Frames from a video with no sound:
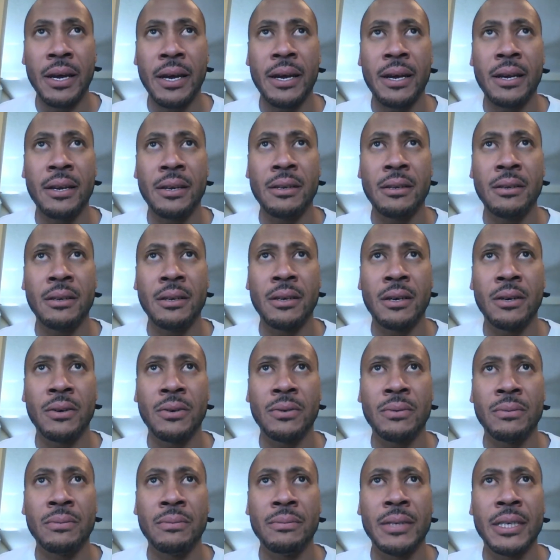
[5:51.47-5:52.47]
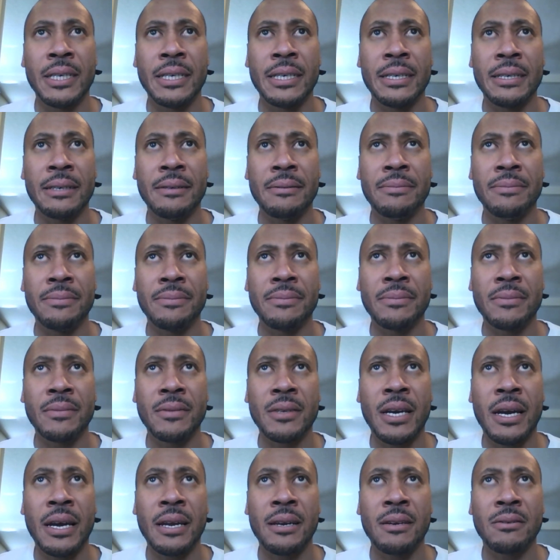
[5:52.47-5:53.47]
And, you know,
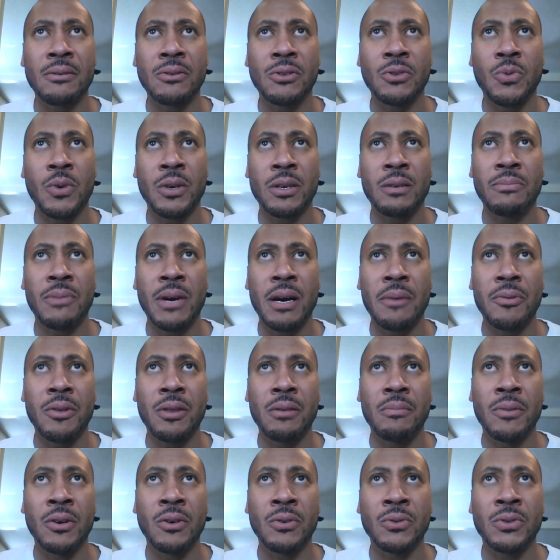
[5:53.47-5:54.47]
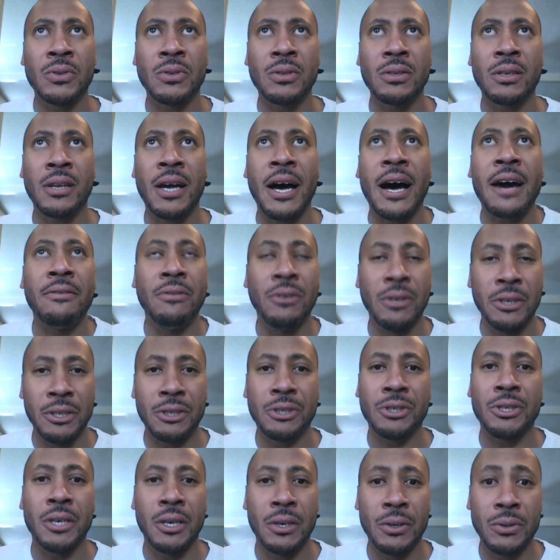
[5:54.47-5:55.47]
and it's one of probably the most
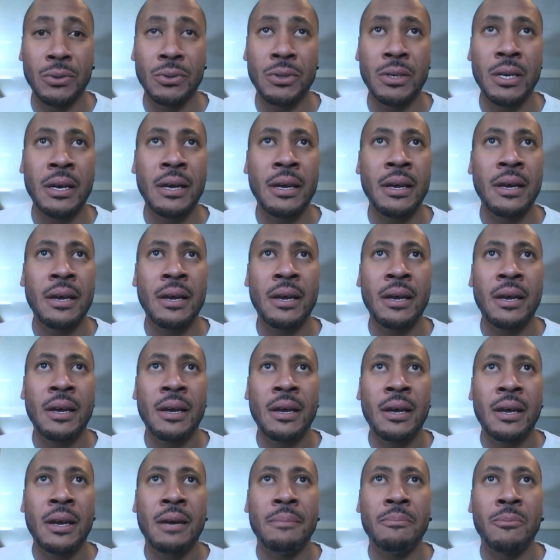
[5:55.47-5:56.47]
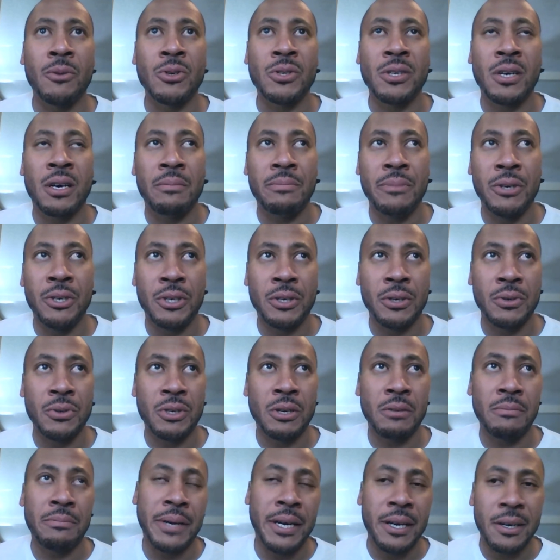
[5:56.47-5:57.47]
lively shows and most upbeat
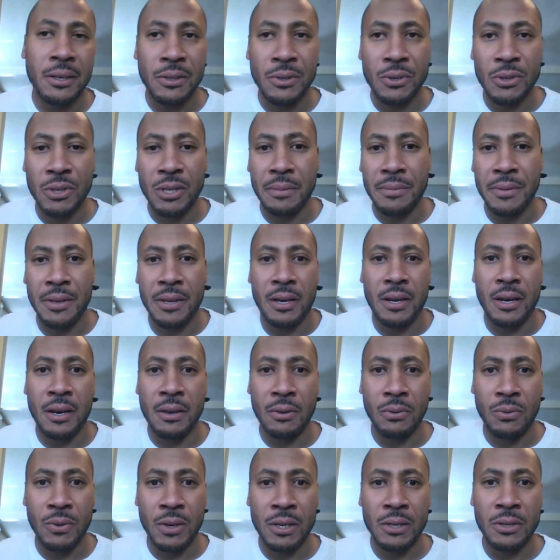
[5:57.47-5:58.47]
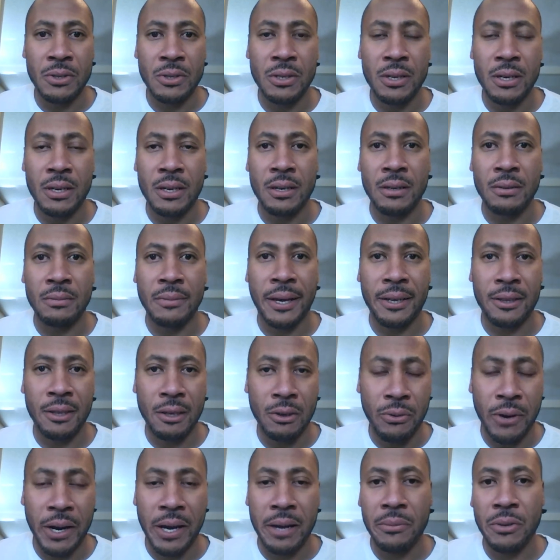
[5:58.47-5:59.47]
shows compared to some of the other ones, like
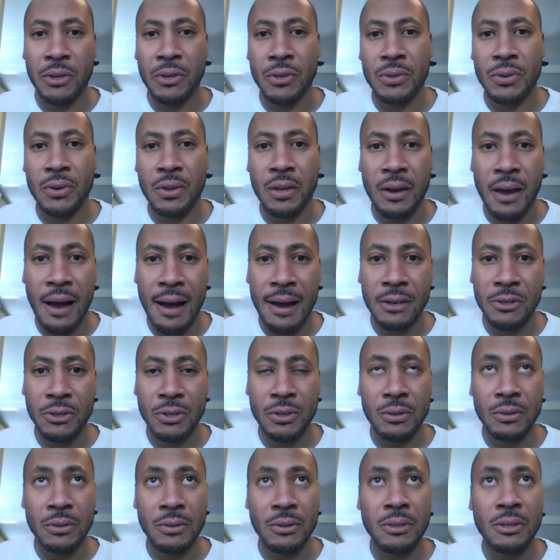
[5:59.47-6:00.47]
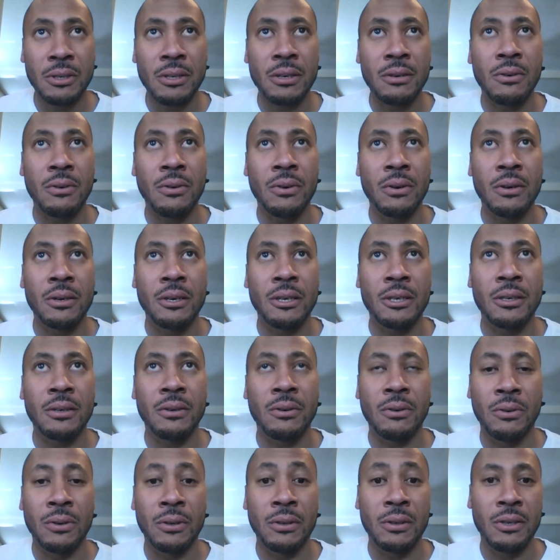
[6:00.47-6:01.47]
the Grammys or the Oscars
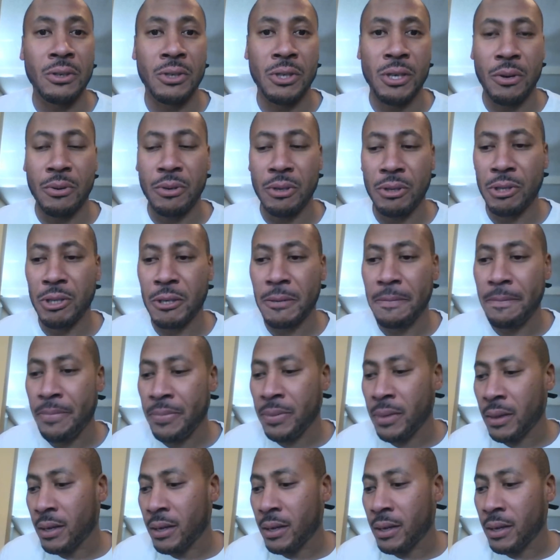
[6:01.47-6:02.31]
or the Tonys.